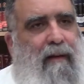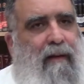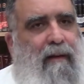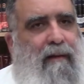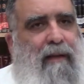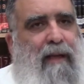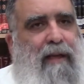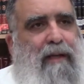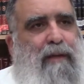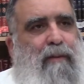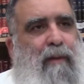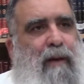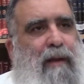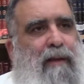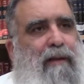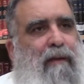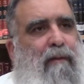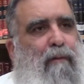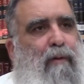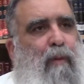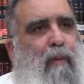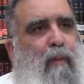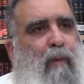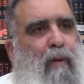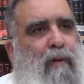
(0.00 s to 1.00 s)
That's why the
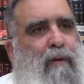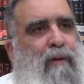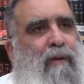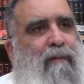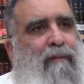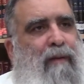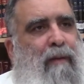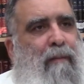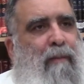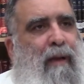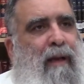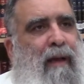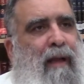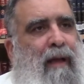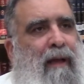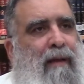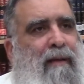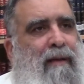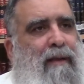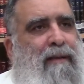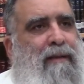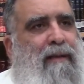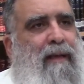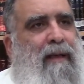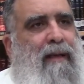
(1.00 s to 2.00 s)
reward of the Malach
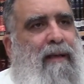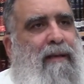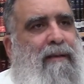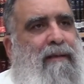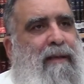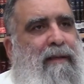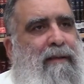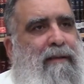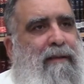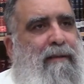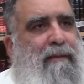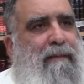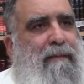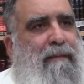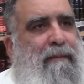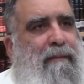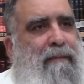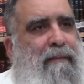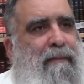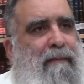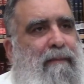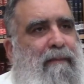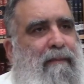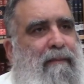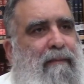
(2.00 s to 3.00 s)
does not exist.
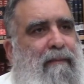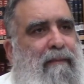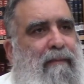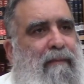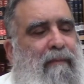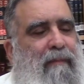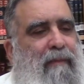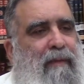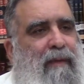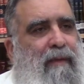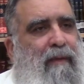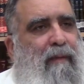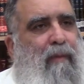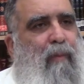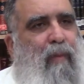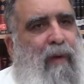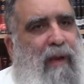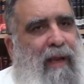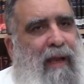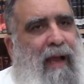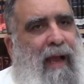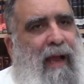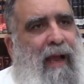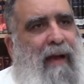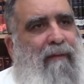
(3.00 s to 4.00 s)

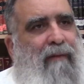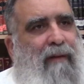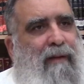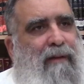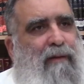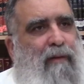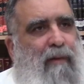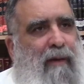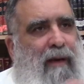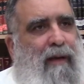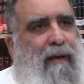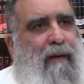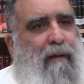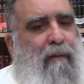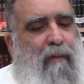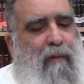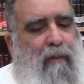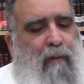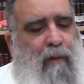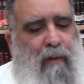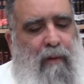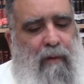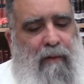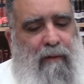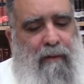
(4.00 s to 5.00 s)
We have it to get a
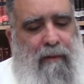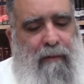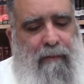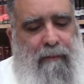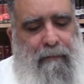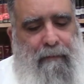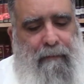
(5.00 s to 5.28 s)
reward.